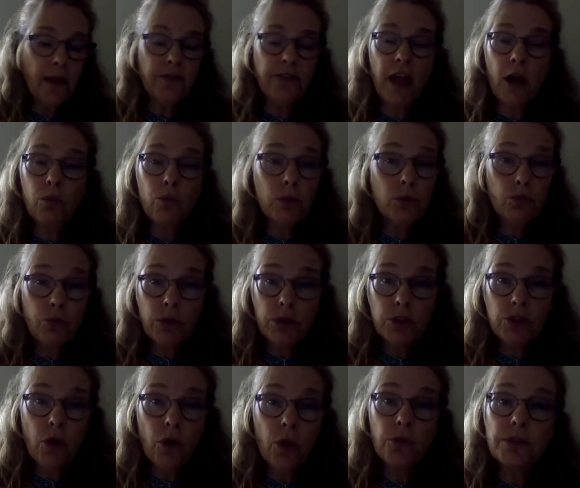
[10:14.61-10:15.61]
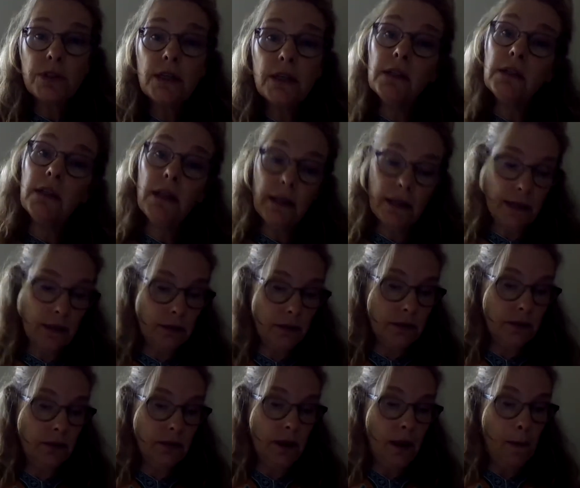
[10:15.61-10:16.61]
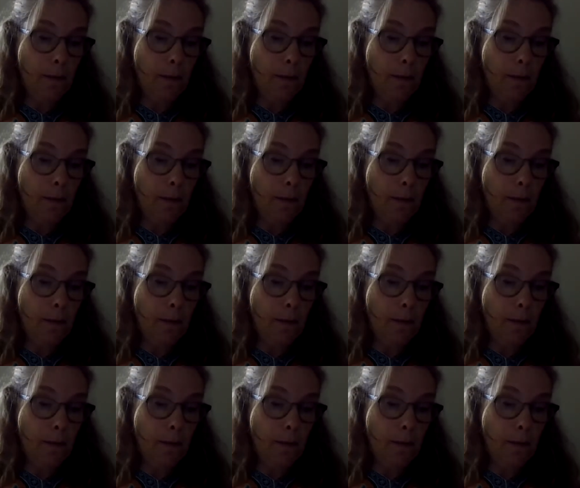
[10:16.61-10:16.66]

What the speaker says: that would result in lilies,